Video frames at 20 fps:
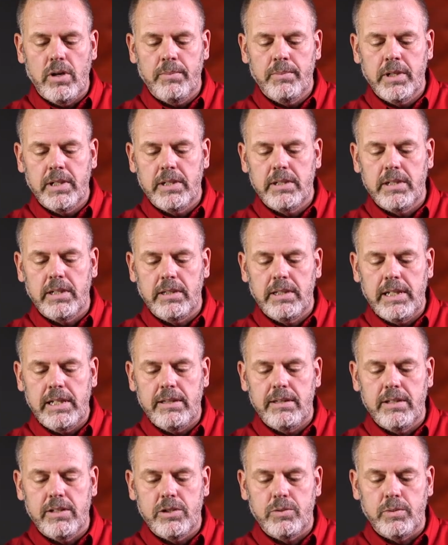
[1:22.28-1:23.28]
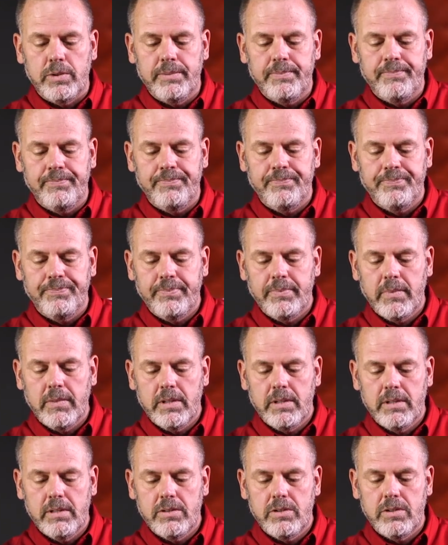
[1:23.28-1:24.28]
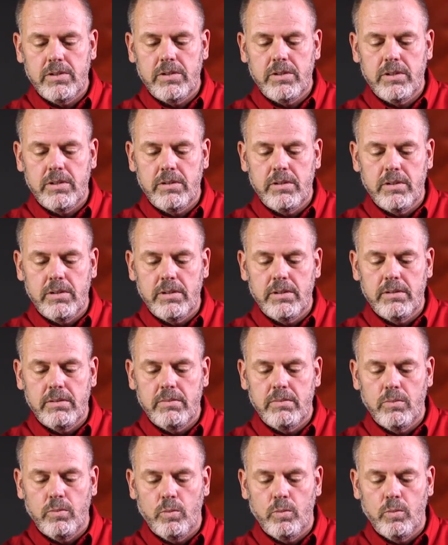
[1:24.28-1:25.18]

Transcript: I'm going to delete this one. This is the